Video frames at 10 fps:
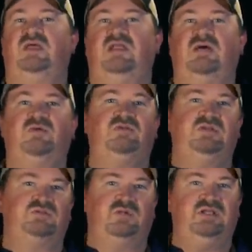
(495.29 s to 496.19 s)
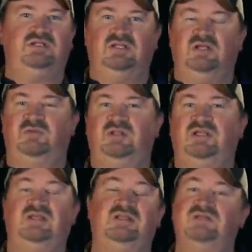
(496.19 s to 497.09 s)
Now, I'm gonna do this really
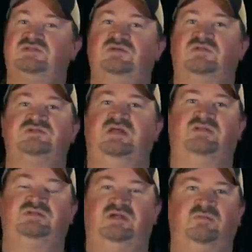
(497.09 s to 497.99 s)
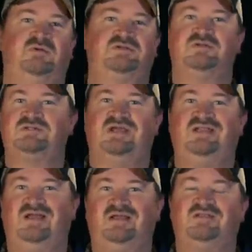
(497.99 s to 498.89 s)
deliberately, and this is gonna sound terrible. It's gonna
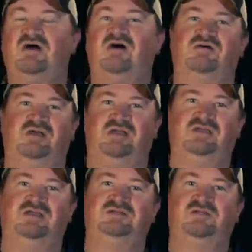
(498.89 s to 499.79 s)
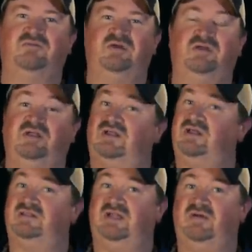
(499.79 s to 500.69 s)
sound like a dog got kicked in the rear end,
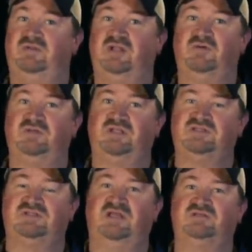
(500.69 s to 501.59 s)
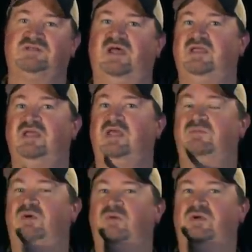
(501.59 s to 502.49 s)
not that I would know what that sounds like,
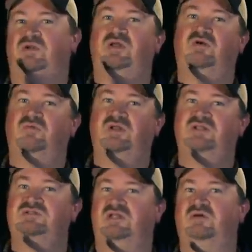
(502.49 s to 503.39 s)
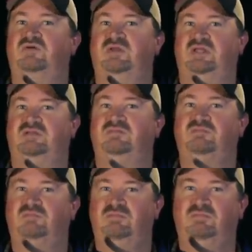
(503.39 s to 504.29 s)
but we're gonna go really slow and
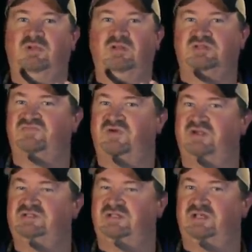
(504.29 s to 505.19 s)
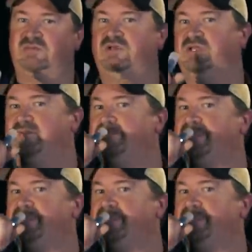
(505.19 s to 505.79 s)
blow this very deliberately.